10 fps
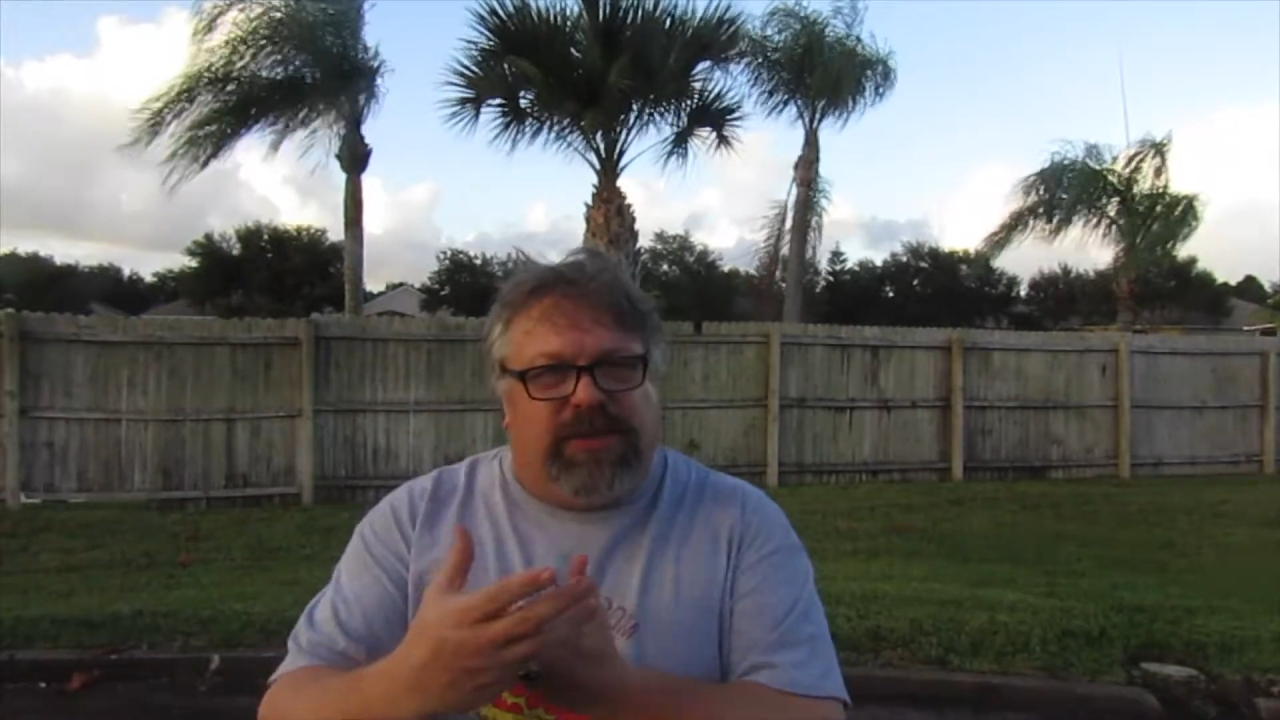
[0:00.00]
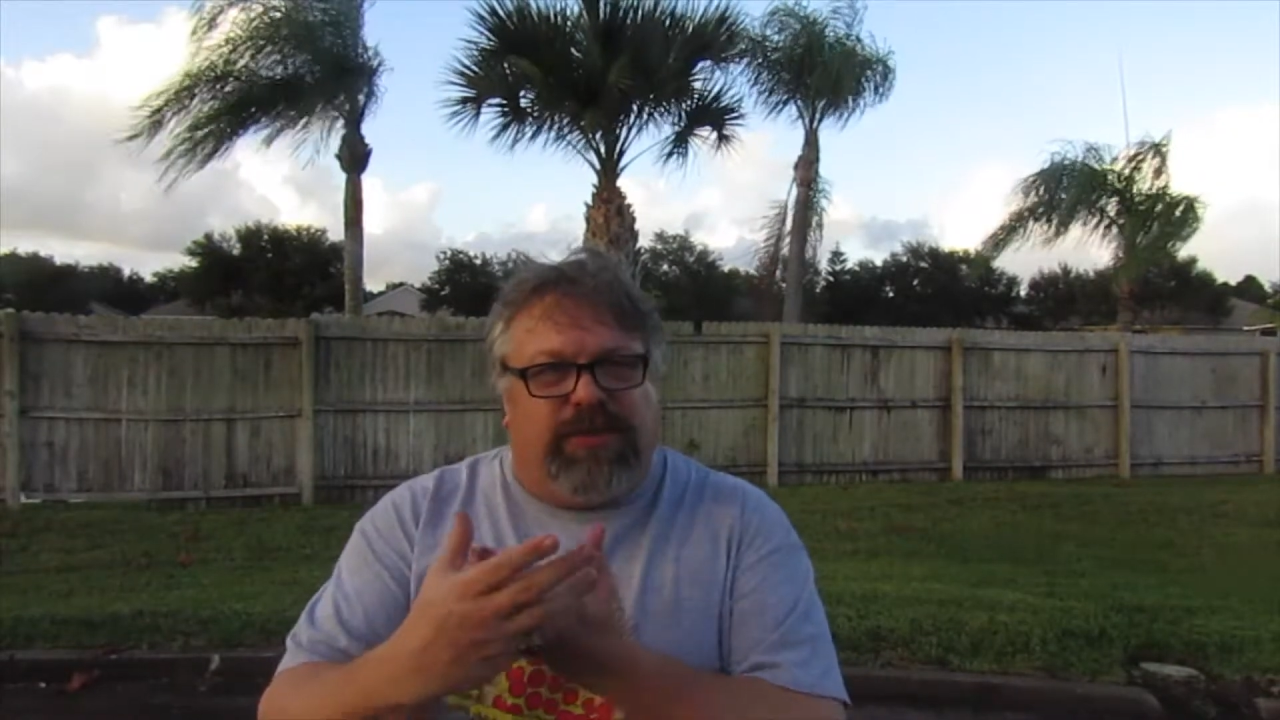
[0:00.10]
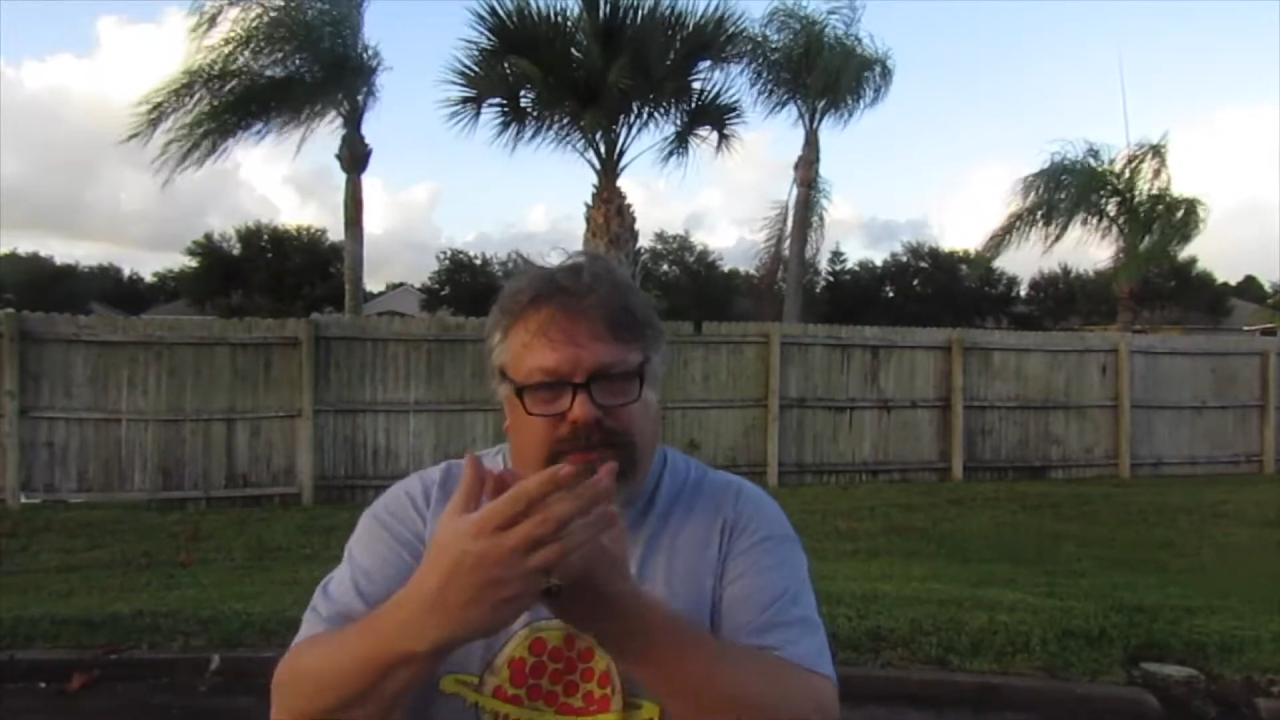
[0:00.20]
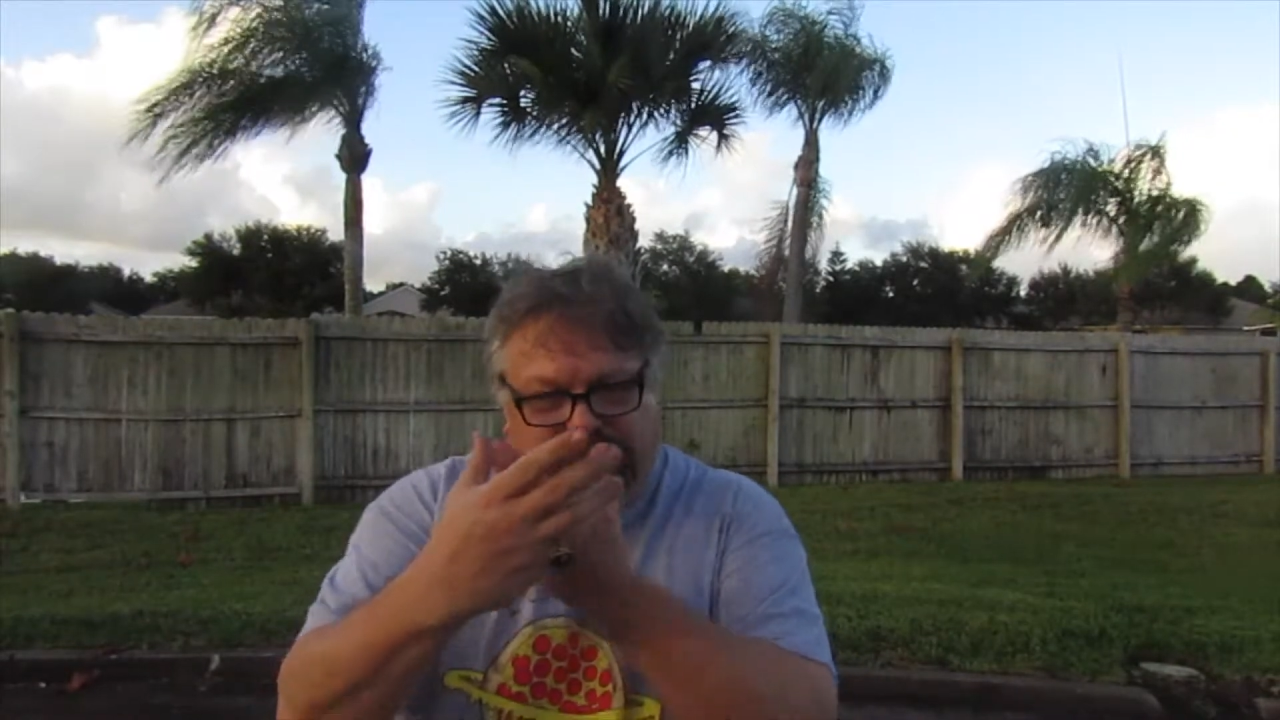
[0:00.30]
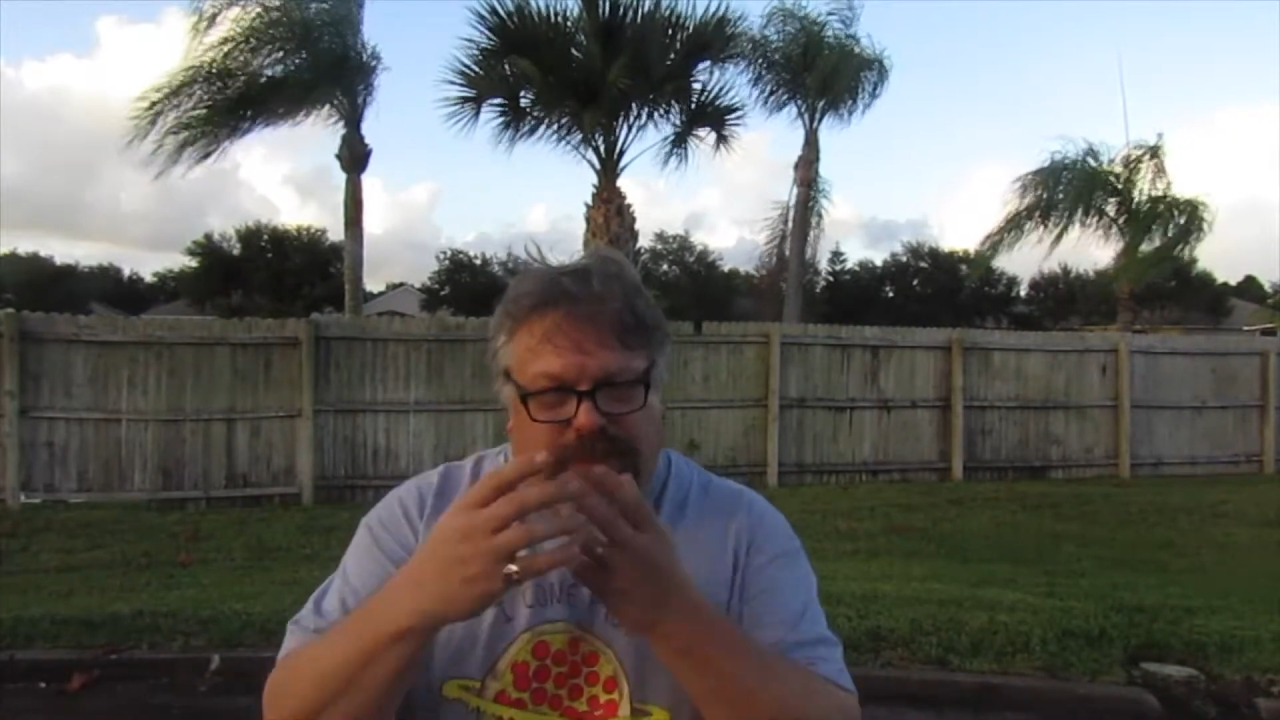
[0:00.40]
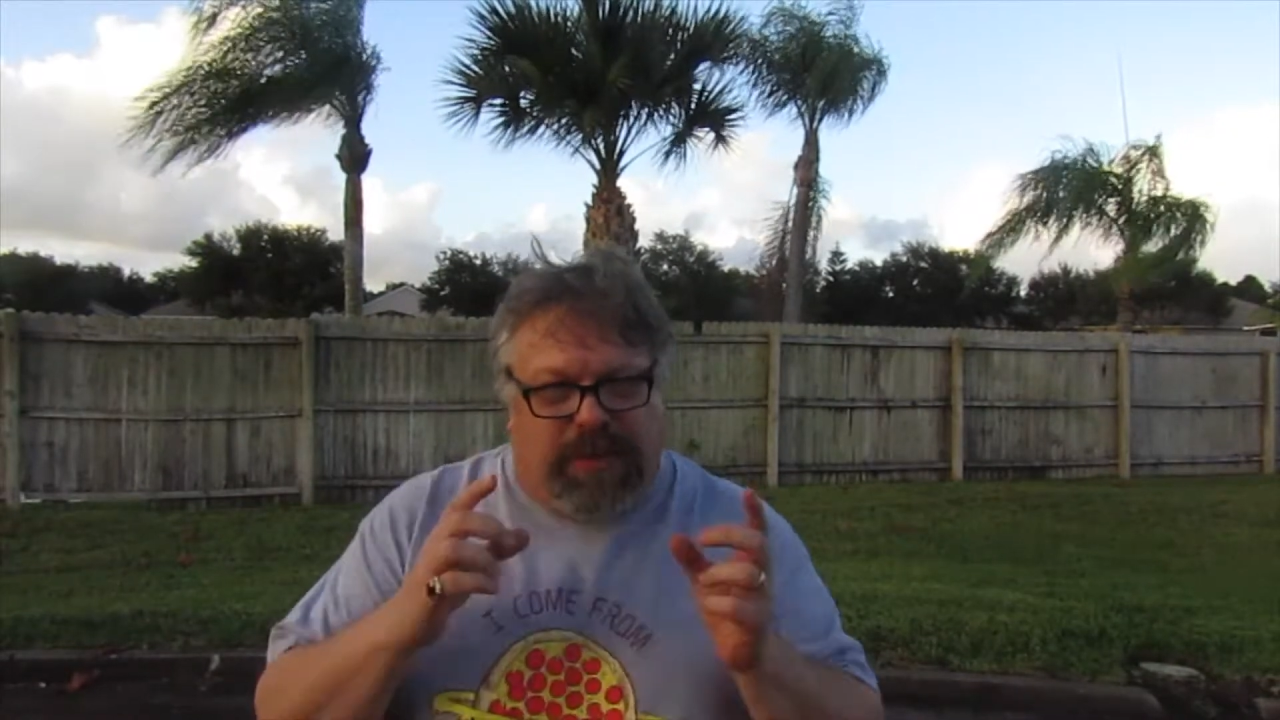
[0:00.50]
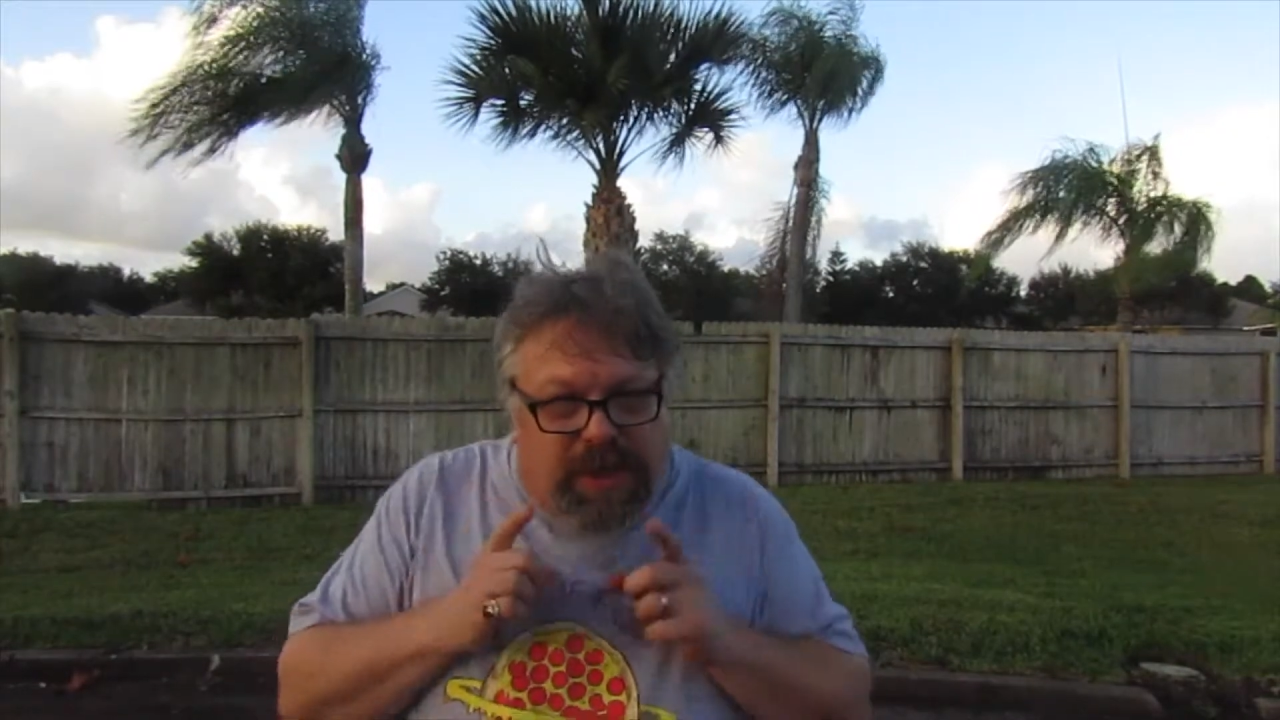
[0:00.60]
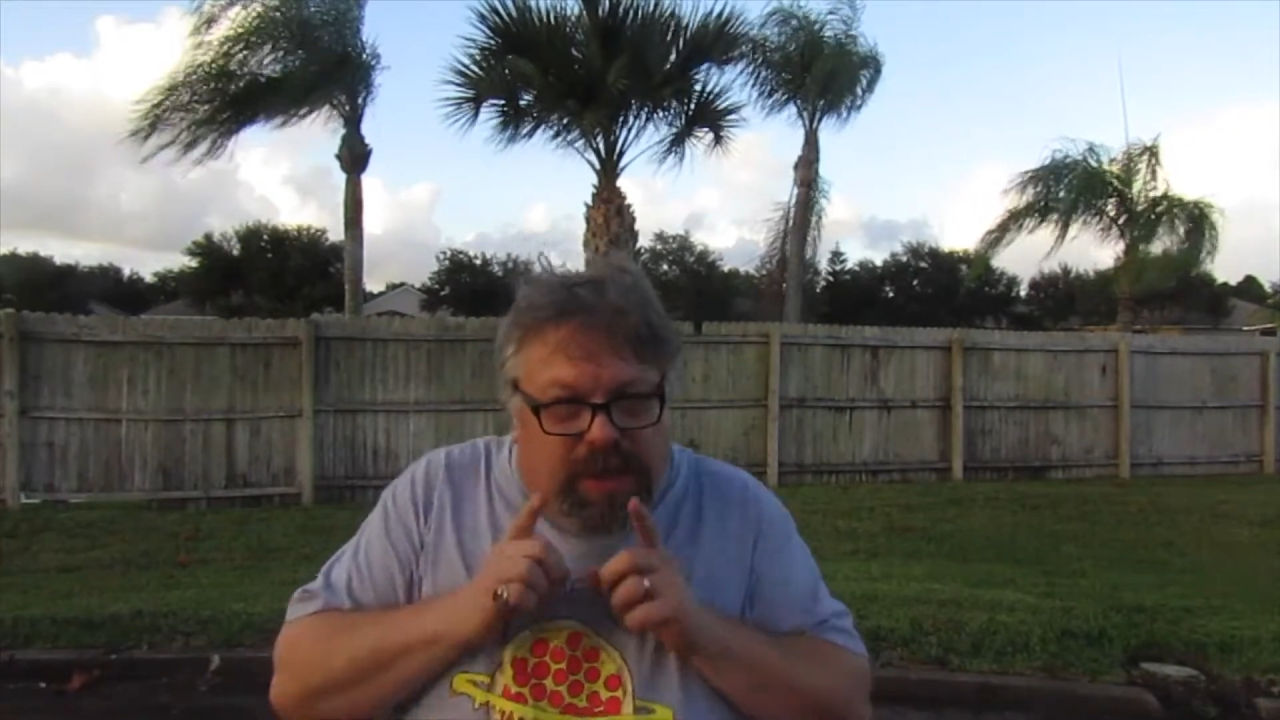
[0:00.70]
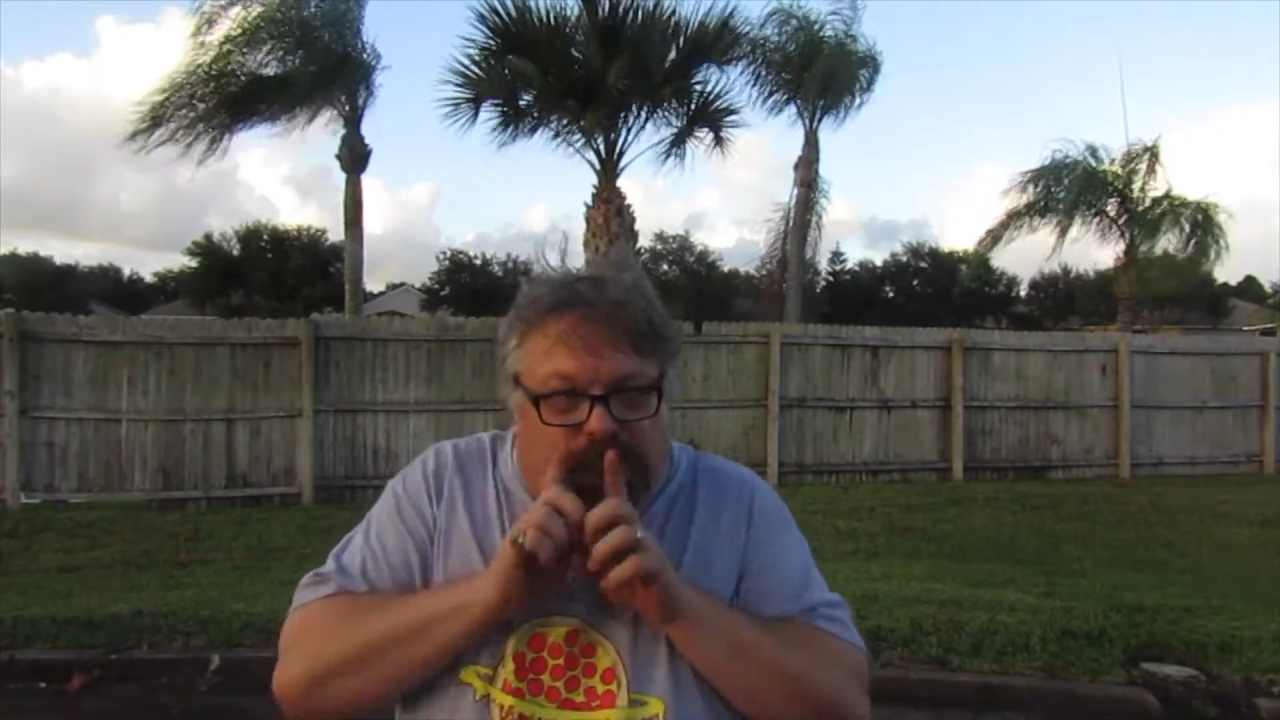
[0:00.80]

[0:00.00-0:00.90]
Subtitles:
into it, the